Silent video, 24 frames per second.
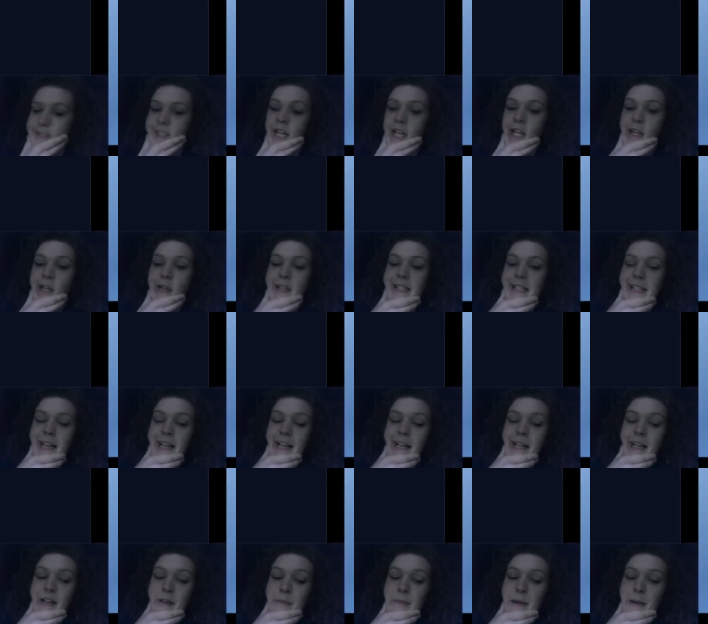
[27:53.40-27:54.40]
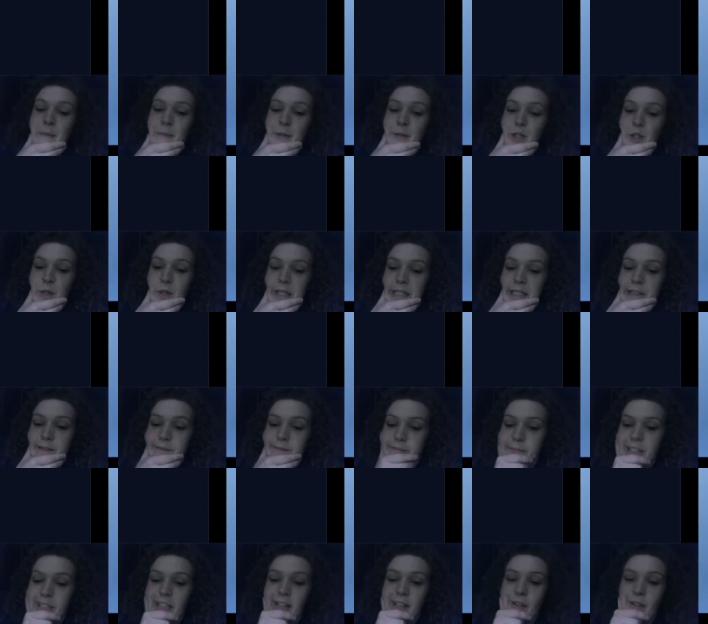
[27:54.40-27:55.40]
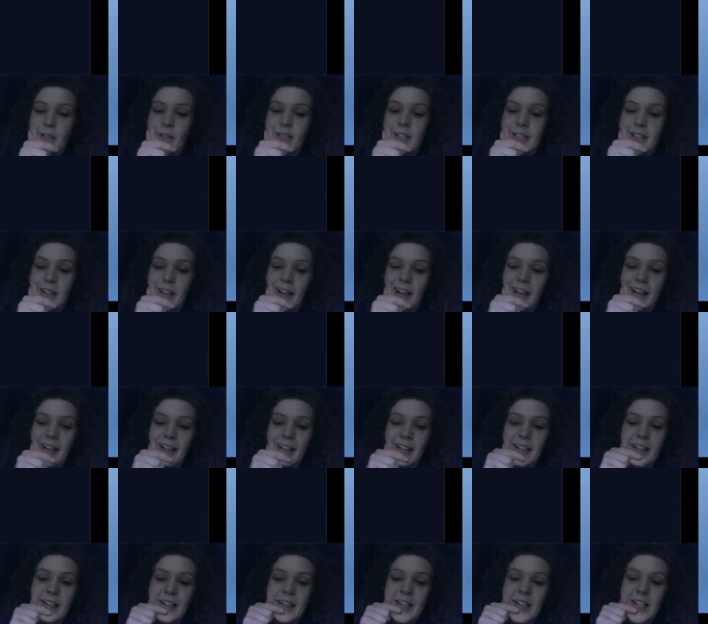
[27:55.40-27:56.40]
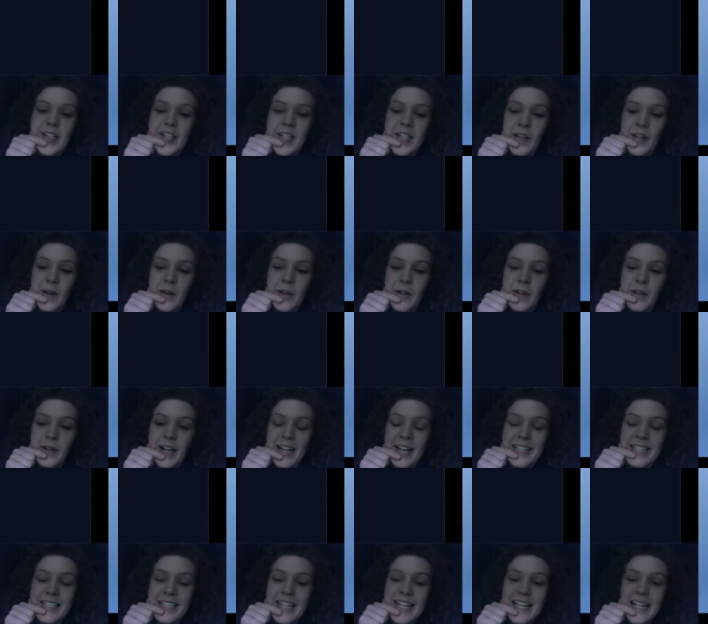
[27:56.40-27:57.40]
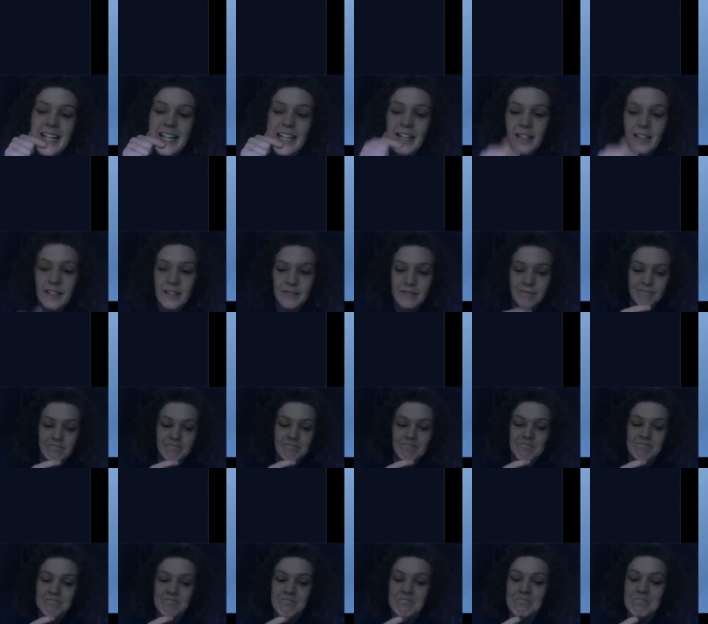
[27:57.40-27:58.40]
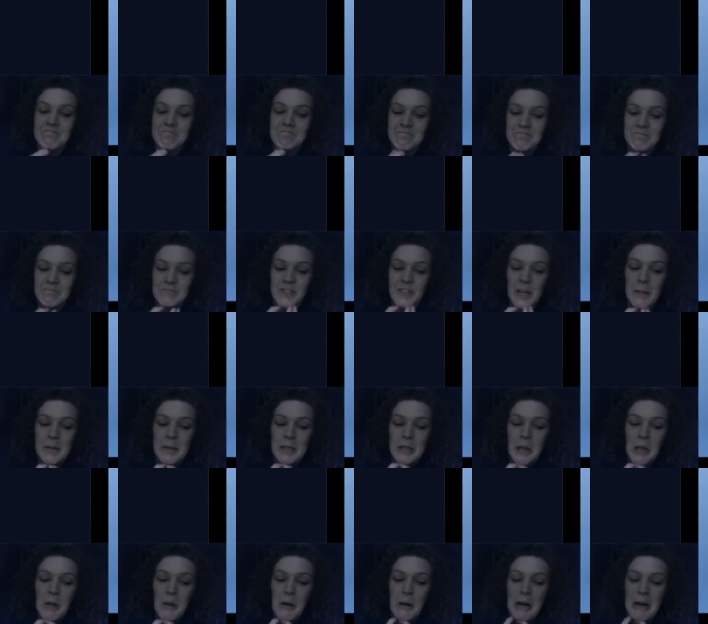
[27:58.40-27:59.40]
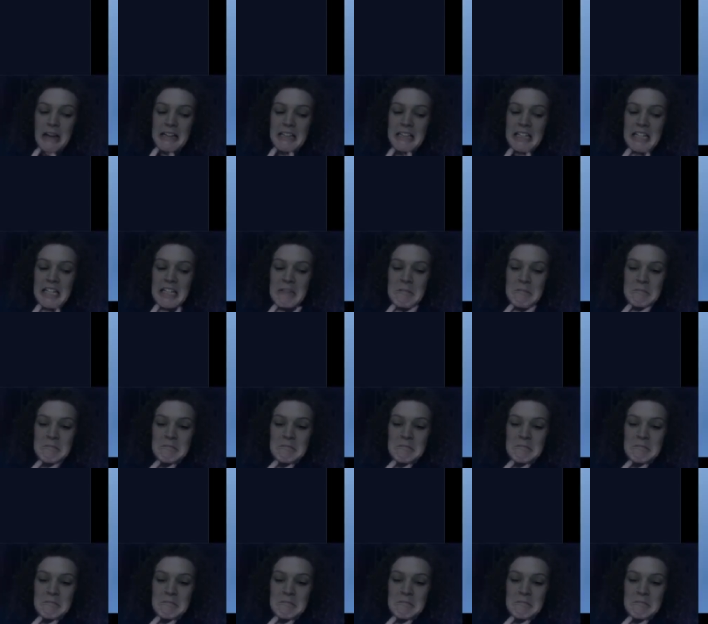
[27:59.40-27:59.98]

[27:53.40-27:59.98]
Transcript: that looks like a hemipteran. That looks like Notonectidae, family Notonectidae